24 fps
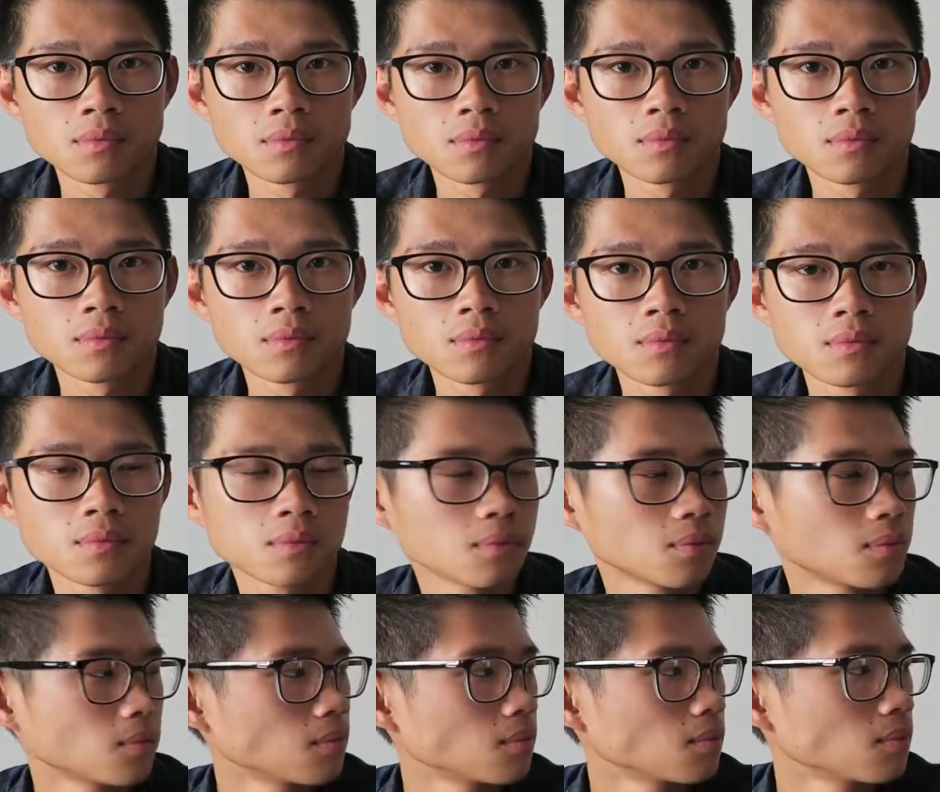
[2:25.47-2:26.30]

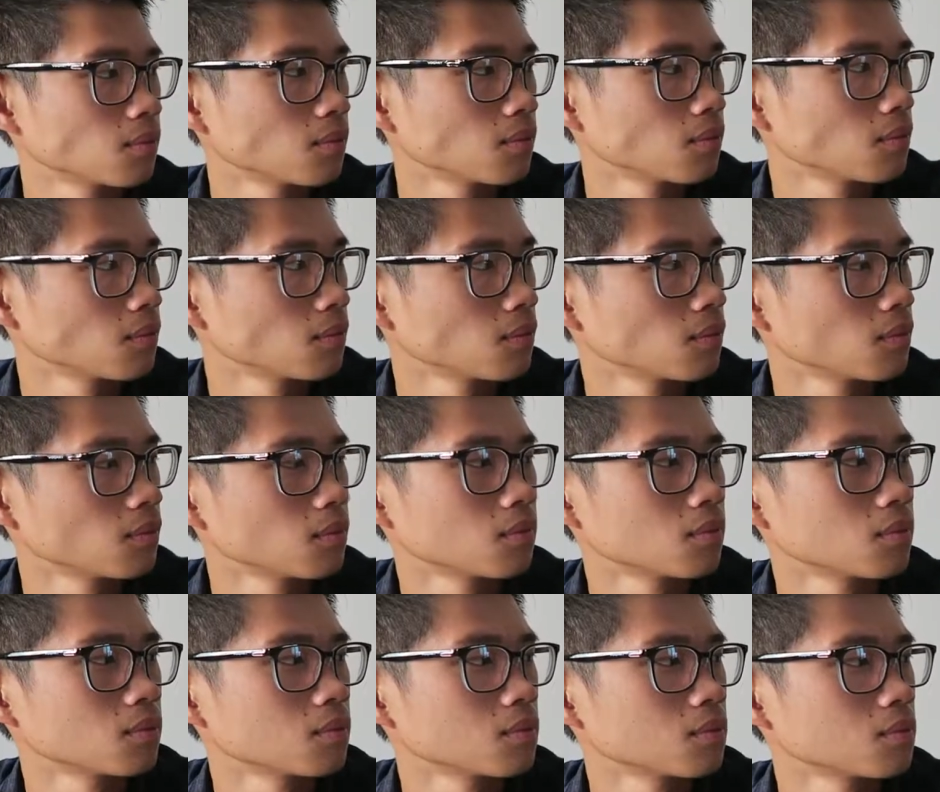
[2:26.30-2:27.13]

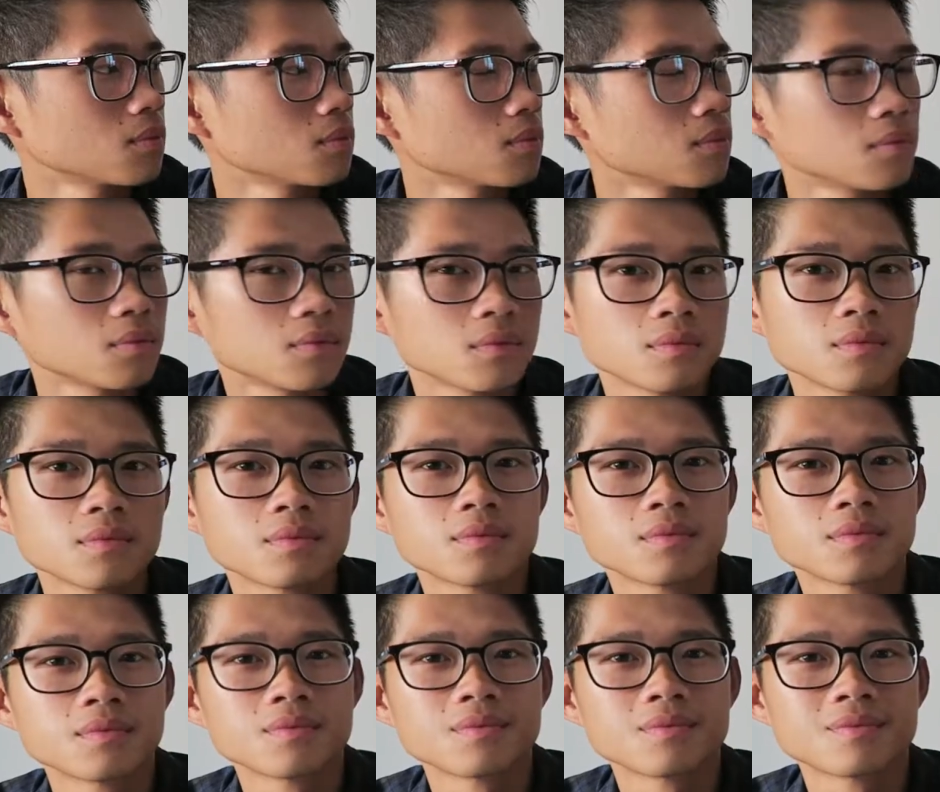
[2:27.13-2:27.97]

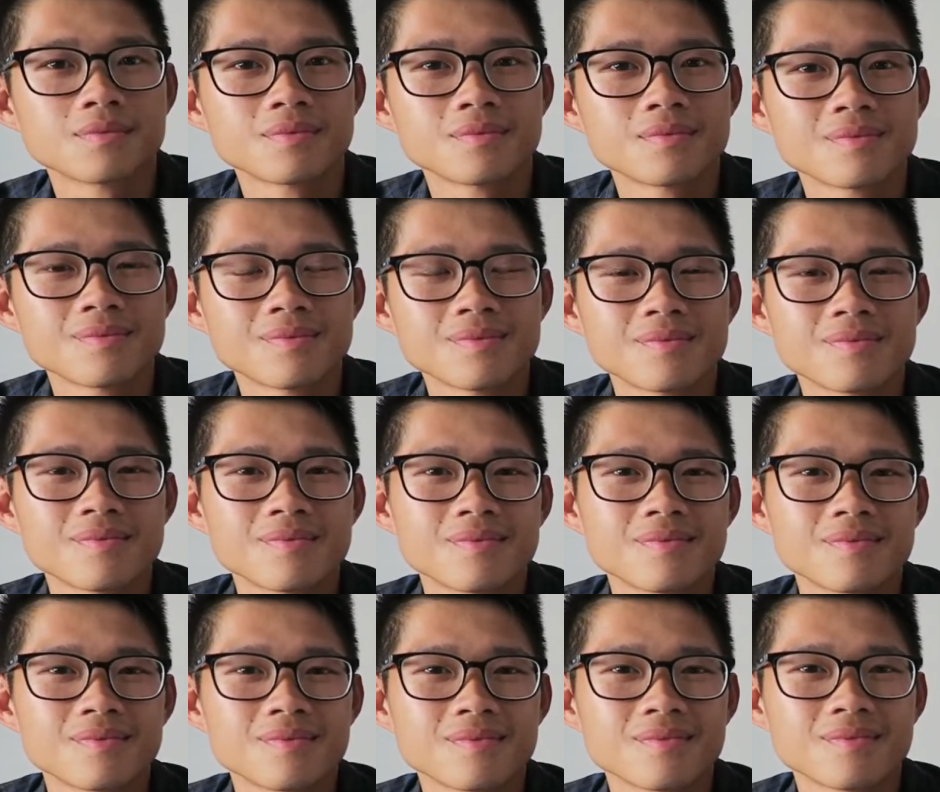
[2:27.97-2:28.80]

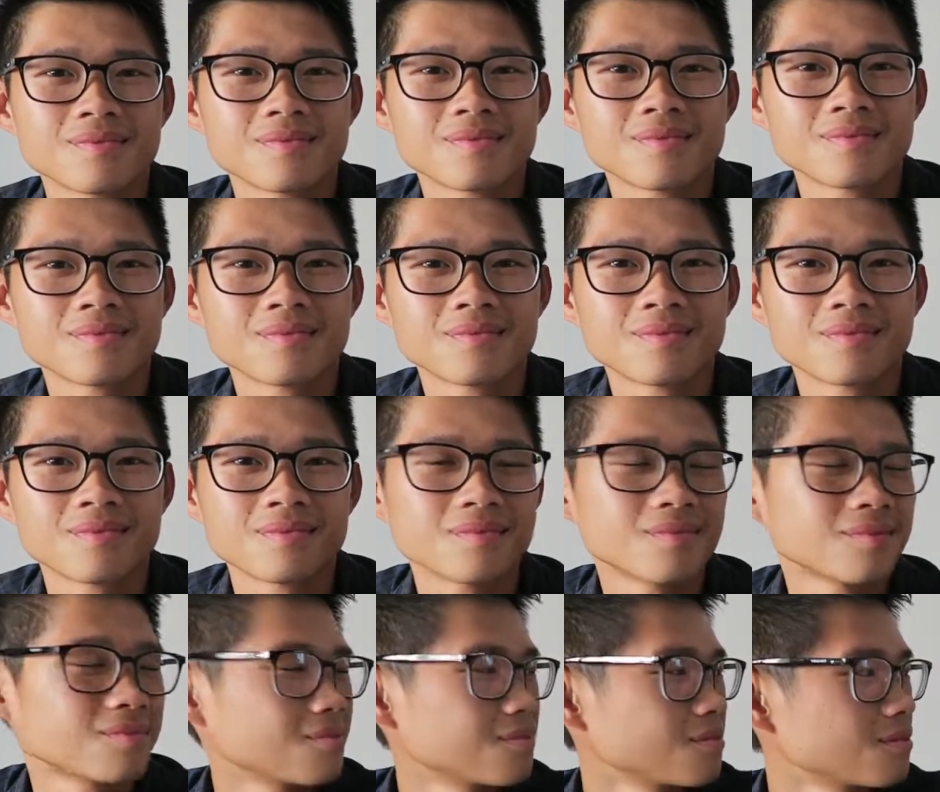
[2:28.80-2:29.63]

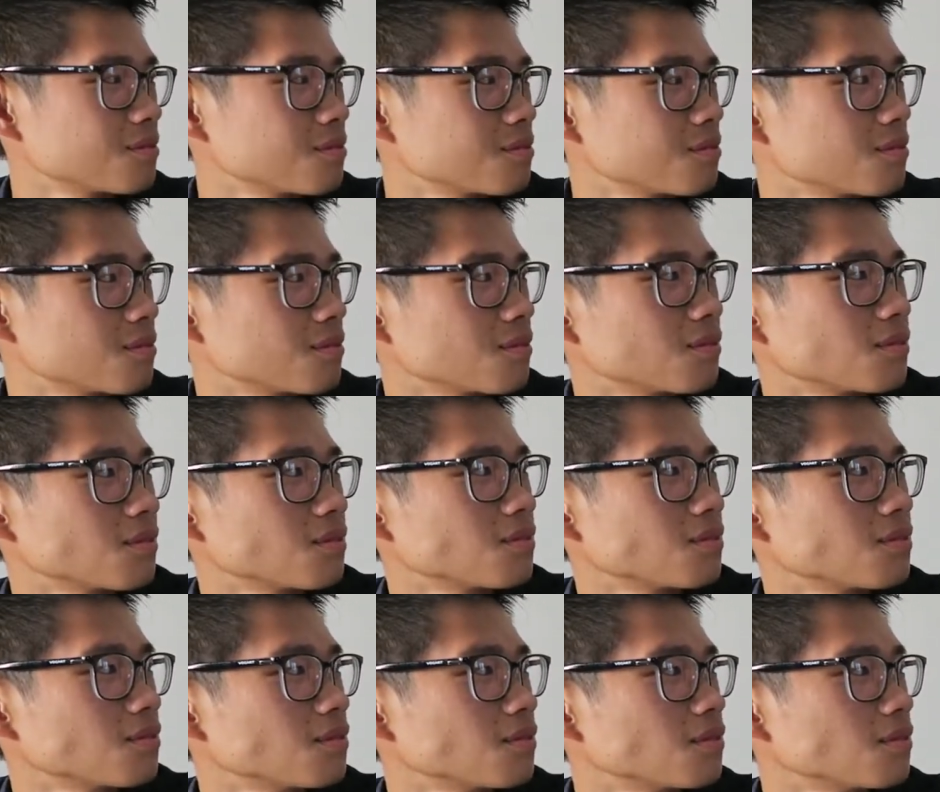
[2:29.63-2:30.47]

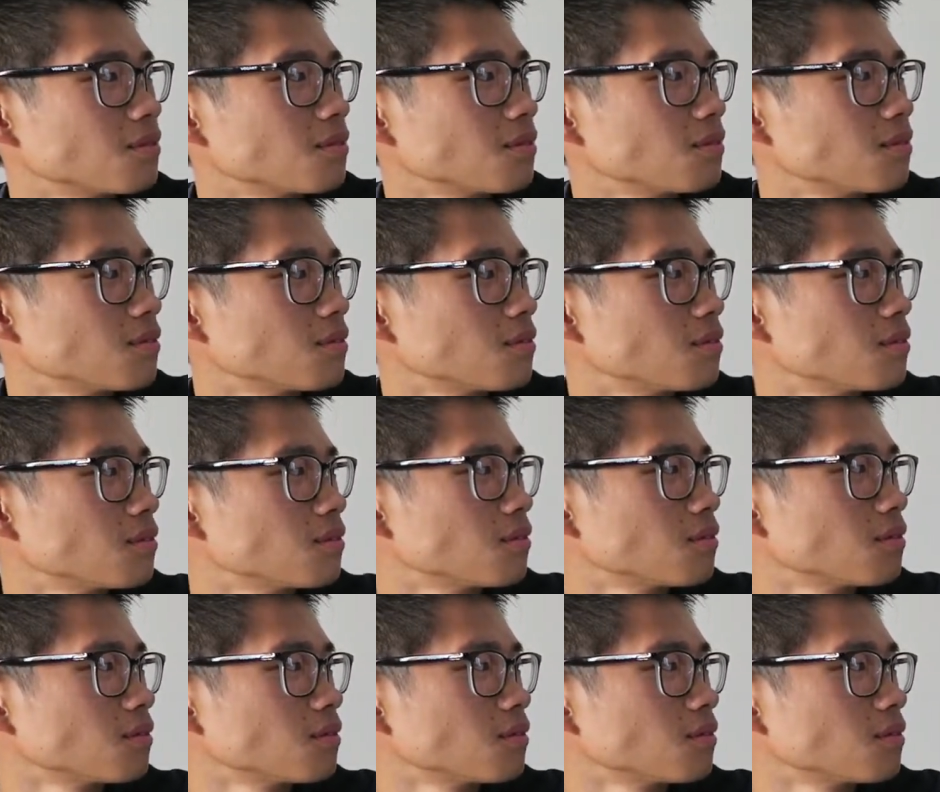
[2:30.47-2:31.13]
The person shown says nothing.